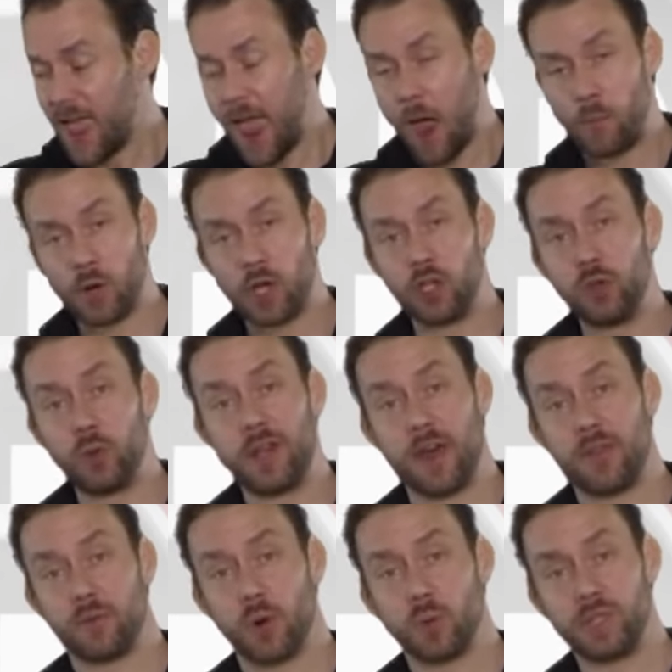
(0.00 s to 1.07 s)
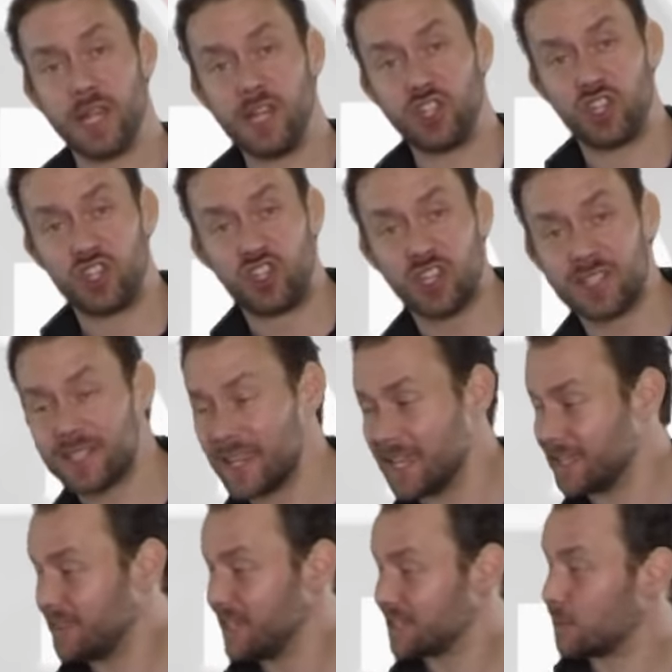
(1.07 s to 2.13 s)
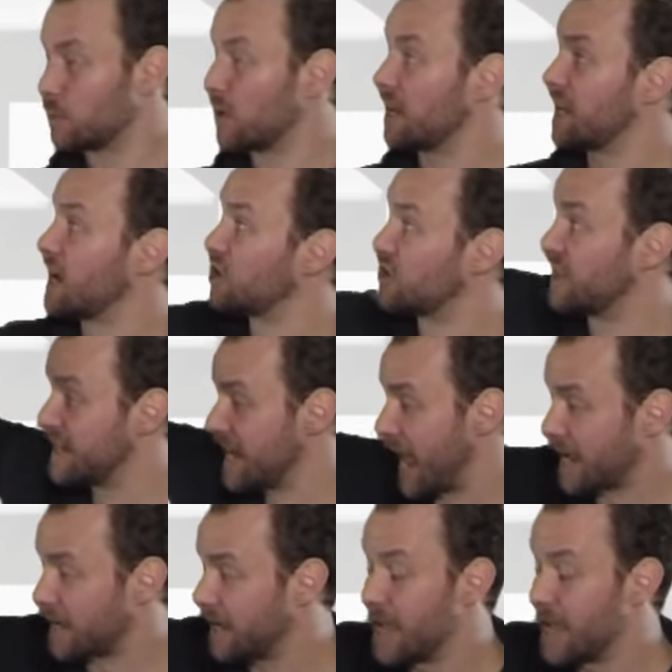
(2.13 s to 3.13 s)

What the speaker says: and we're going to do another rotation just like this, and we're going to catch the neck